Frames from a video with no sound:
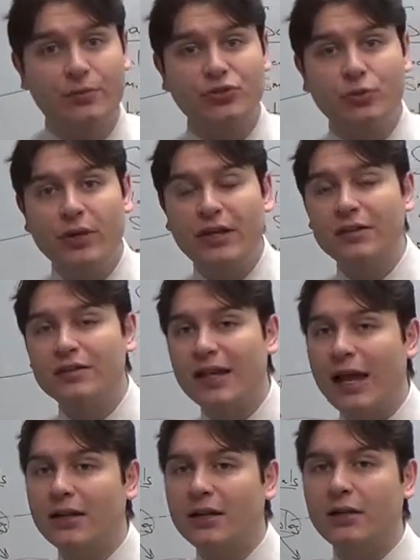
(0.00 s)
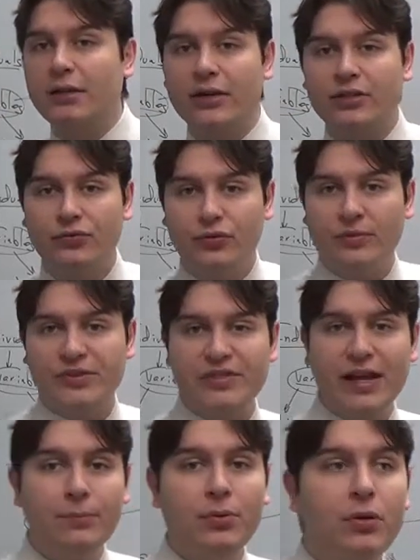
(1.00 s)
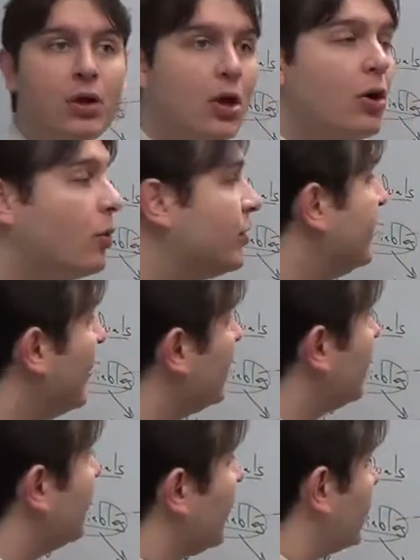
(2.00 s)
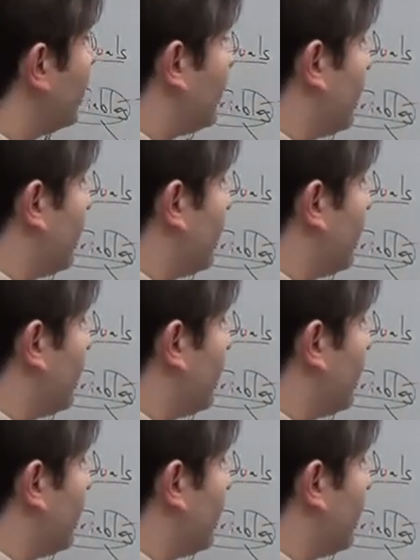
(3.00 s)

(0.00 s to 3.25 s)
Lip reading: between data collected from a sample or data collected